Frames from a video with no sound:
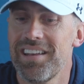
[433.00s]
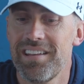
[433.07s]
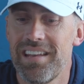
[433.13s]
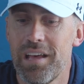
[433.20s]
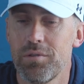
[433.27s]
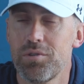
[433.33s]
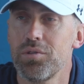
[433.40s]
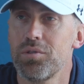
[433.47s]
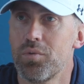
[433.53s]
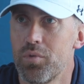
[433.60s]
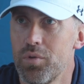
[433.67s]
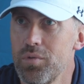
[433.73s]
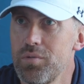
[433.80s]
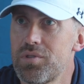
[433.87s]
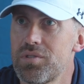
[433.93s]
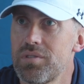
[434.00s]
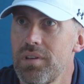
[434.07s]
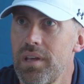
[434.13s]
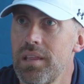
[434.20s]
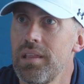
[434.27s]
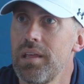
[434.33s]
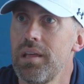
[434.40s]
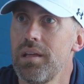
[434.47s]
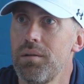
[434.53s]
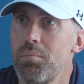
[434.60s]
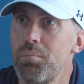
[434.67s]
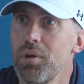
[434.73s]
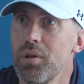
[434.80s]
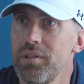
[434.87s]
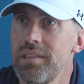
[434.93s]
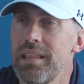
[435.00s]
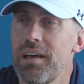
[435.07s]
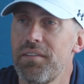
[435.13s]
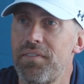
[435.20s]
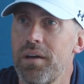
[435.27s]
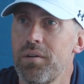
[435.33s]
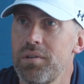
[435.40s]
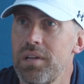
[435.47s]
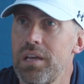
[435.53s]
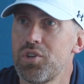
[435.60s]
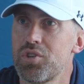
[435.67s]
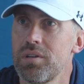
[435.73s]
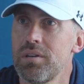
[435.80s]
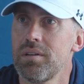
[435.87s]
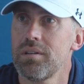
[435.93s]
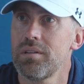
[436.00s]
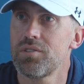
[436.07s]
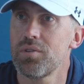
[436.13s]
down to the roots and then building that foundation.